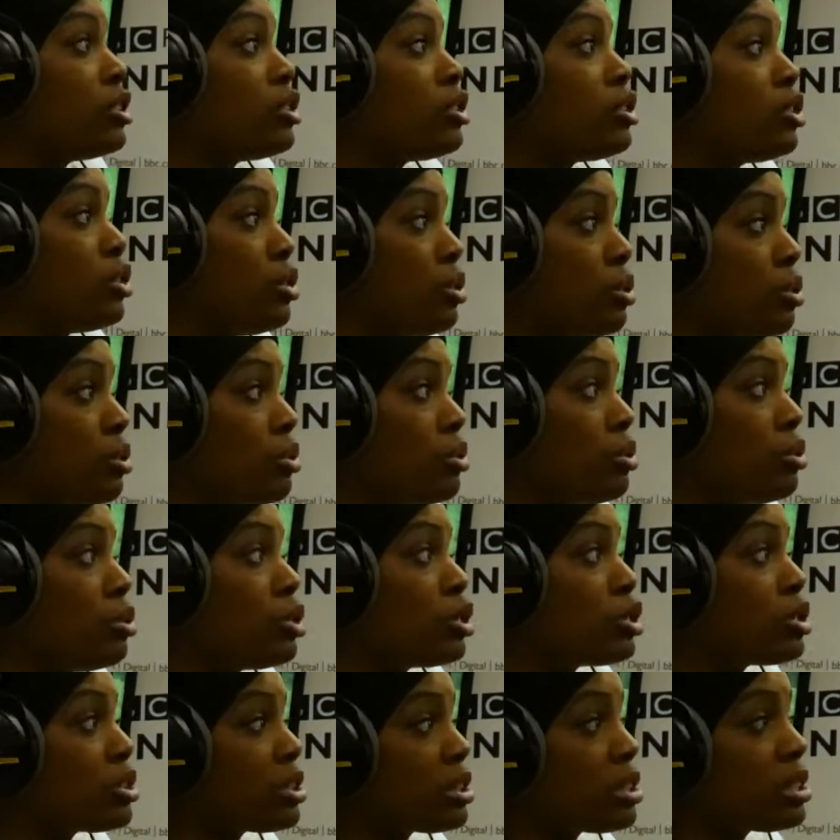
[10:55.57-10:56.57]
to
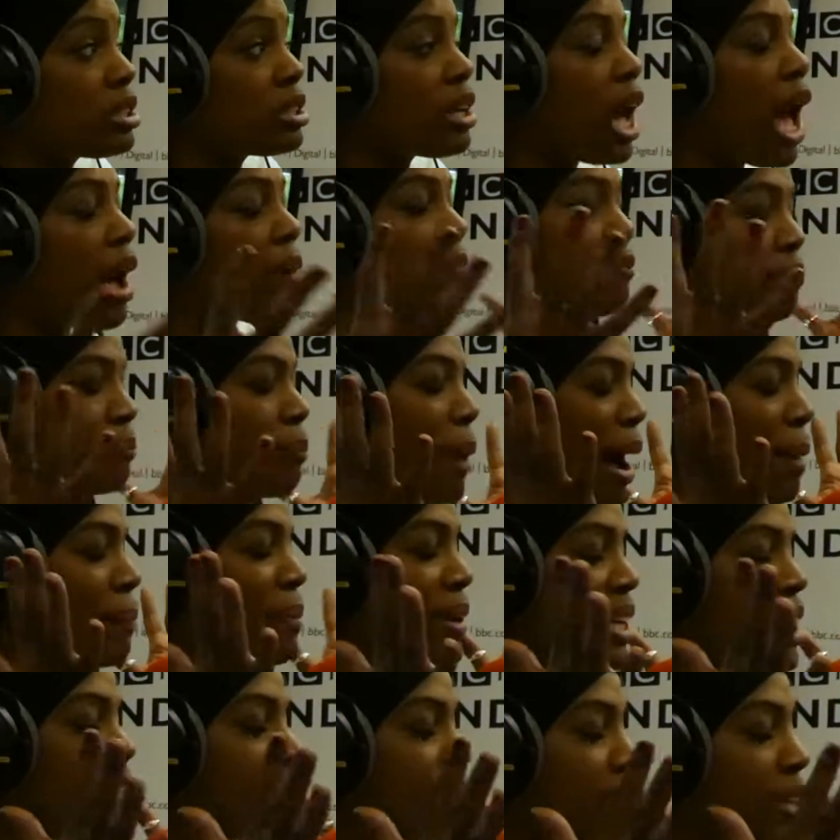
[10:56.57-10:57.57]
just my
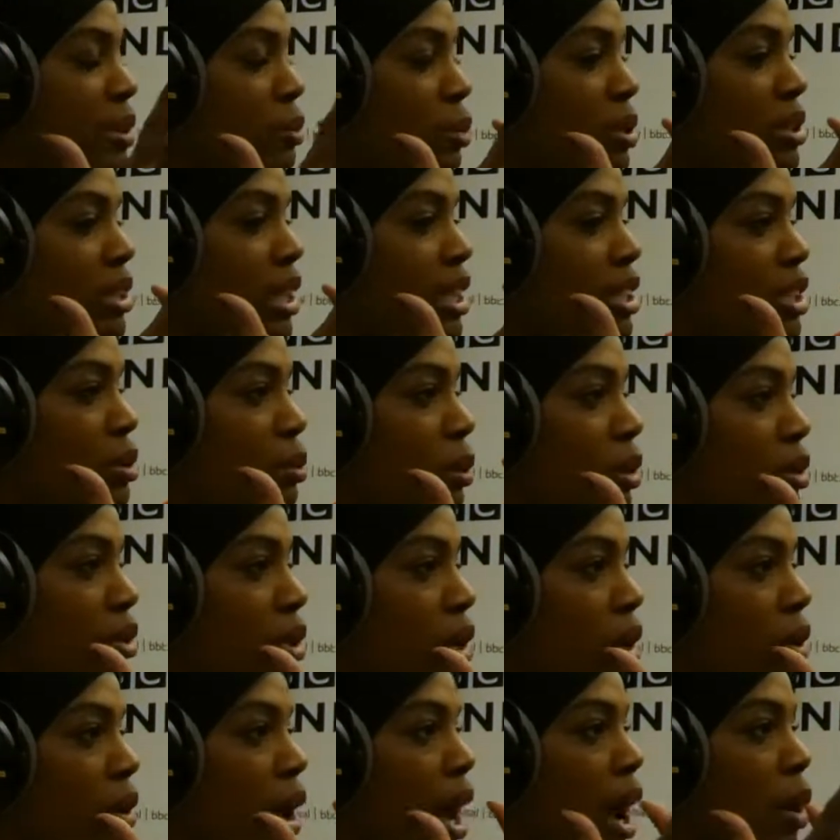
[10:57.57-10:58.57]
biggest thing was, as you all know,